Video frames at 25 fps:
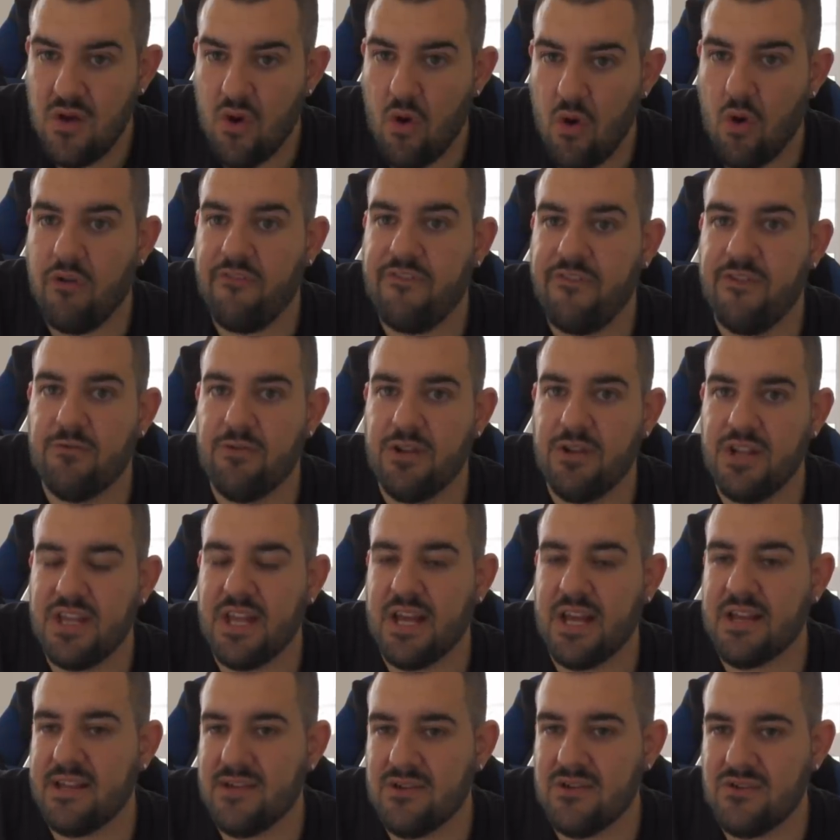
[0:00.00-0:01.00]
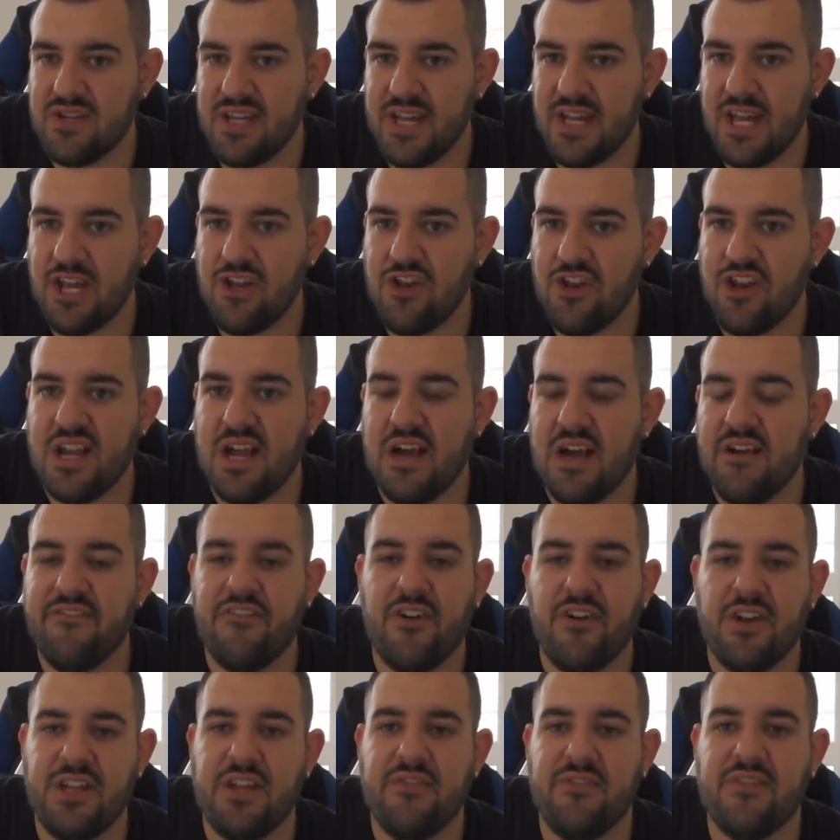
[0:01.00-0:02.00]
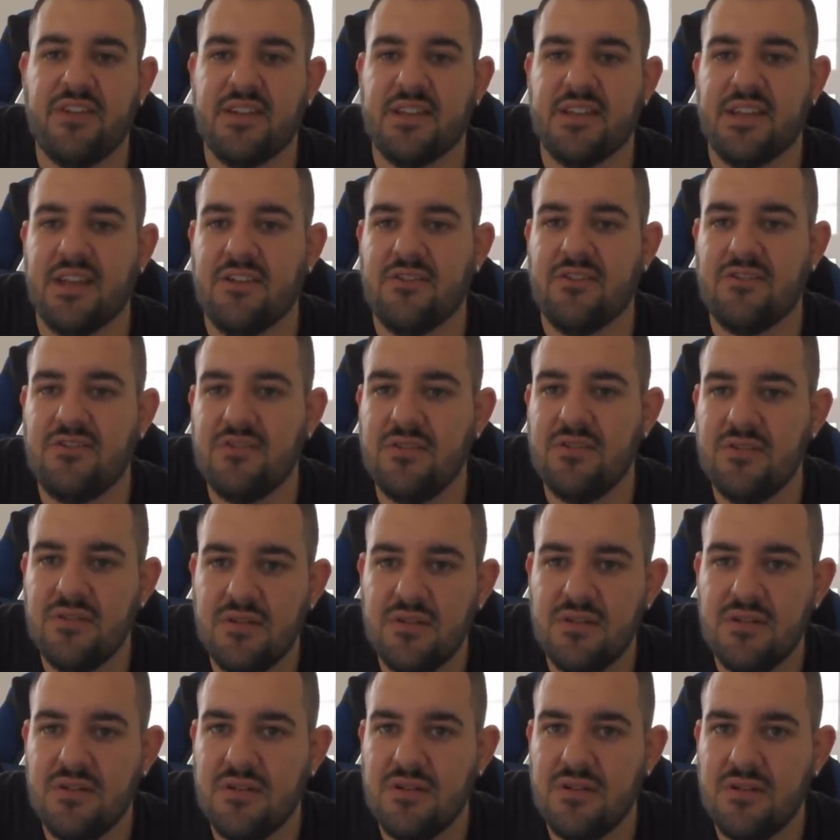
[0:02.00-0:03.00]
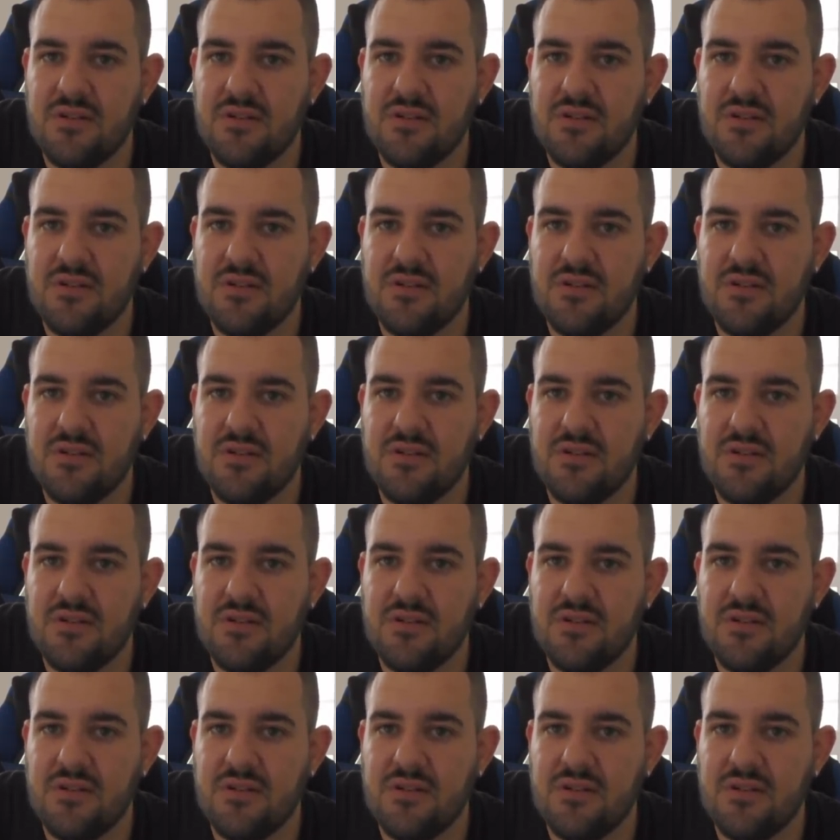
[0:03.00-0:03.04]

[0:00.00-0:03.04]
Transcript: Or if you're really that guilty and you can't find the evidence against you,